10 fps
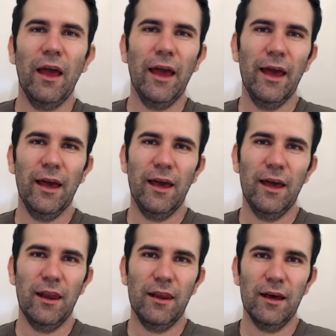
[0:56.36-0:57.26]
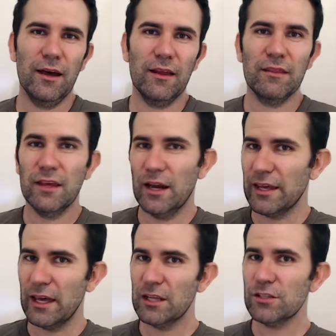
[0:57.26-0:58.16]
And uh, then I
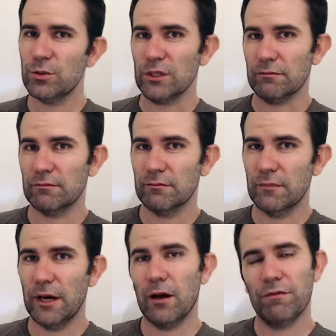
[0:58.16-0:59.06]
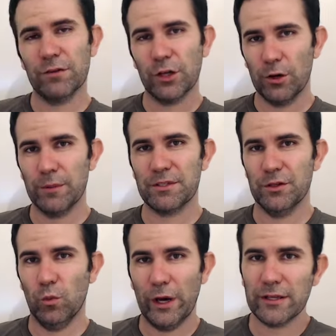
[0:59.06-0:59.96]
get into it. I often go up to
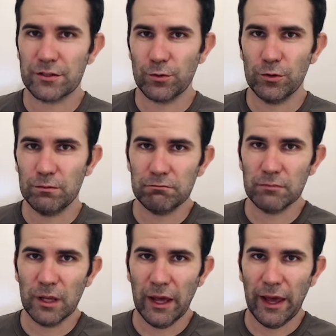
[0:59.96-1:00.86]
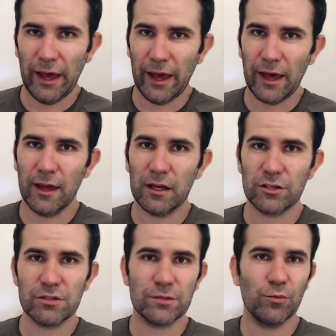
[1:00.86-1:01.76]
the weights room and I
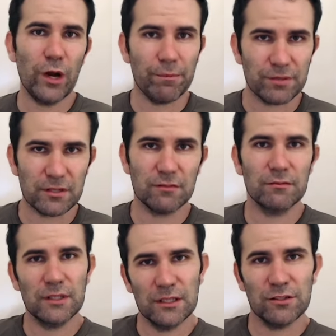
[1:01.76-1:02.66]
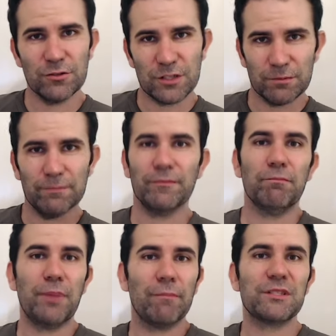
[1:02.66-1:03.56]
do some reps, do some
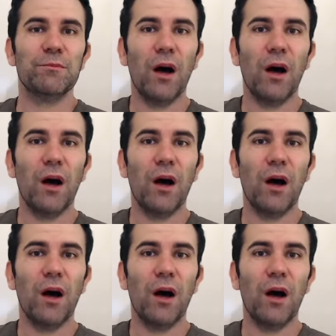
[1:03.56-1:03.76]
pump some